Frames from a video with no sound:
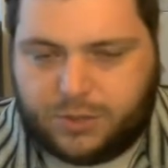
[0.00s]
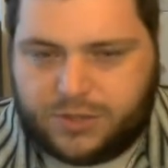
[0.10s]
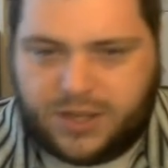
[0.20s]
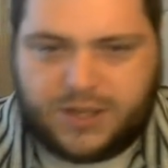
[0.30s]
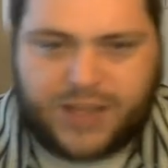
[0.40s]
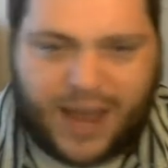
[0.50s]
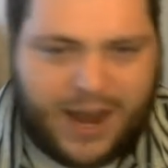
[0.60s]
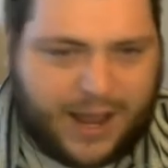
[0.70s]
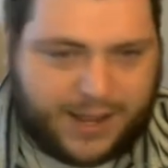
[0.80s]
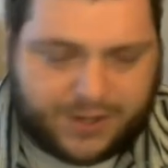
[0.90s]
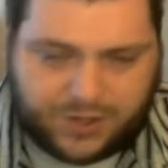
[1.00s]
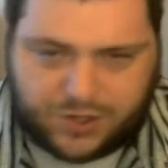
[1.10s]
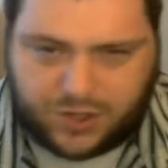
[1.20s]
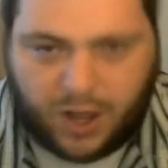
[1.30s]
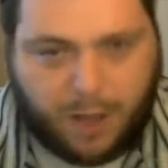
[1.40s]
to the
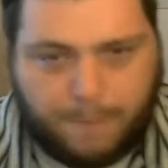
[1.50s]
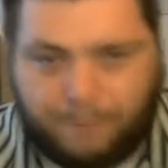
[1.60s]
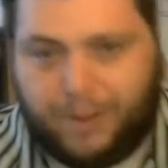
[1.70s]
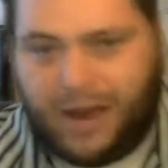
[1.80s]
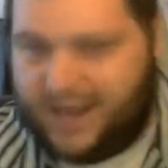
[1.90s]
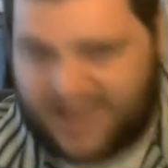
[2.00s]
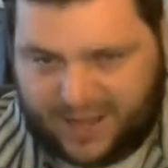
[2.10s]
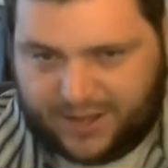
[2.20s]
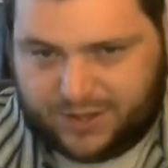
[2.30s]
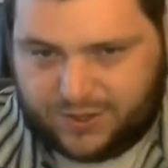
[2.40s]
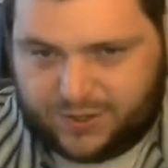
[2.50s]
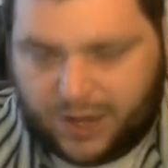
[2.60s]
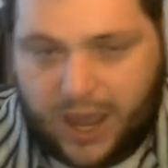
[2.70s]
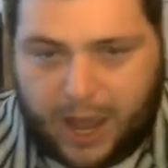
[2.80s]
tenant's buddies.